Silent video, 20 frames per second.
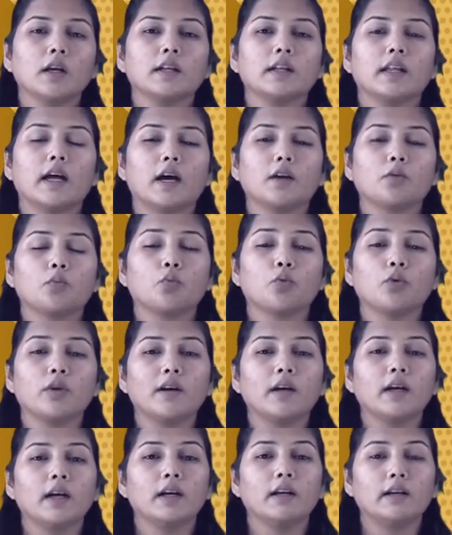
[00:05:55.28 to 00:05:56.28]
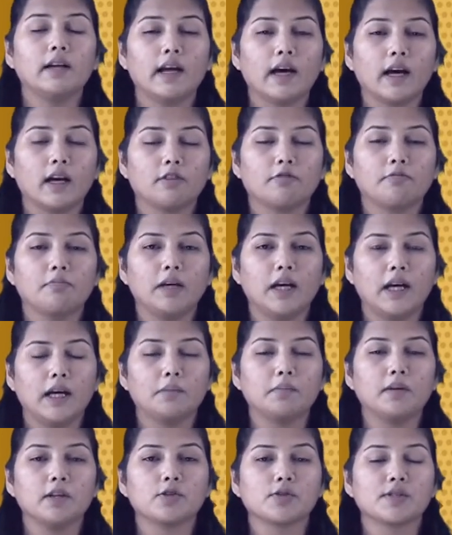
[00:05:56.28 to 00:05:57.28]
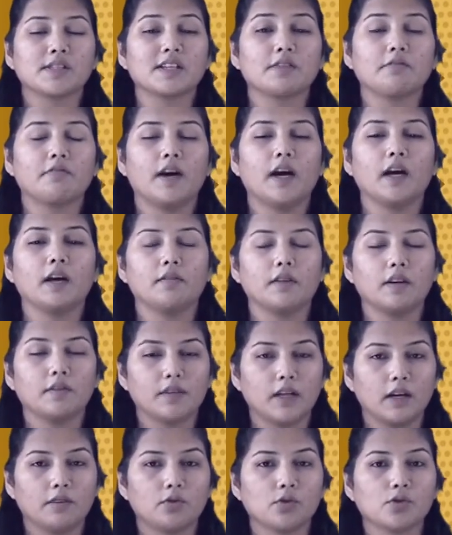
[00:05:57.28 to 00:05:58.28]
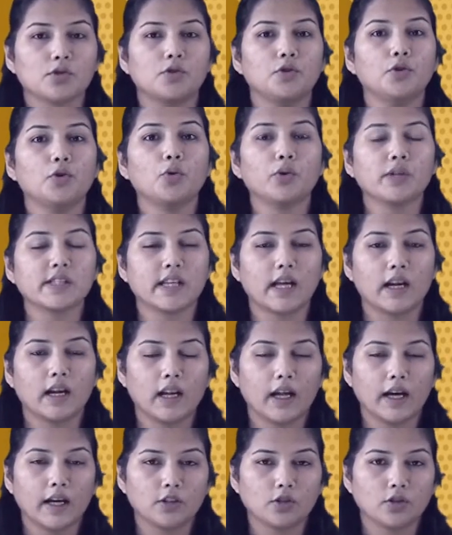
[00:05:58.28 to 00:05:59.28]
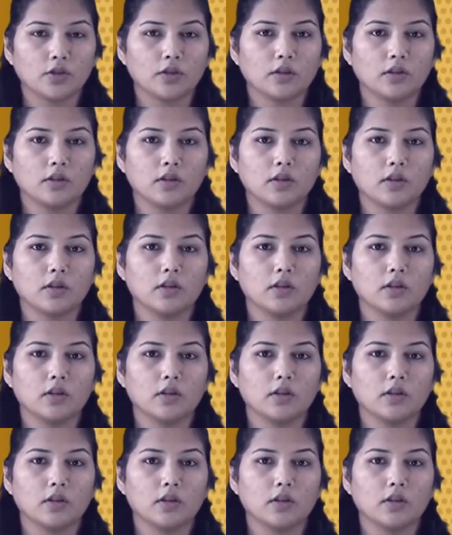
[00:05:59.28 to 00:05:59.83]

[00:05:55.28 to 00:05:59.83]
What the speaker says: that would life be able to survive if there was no sunlight on earth?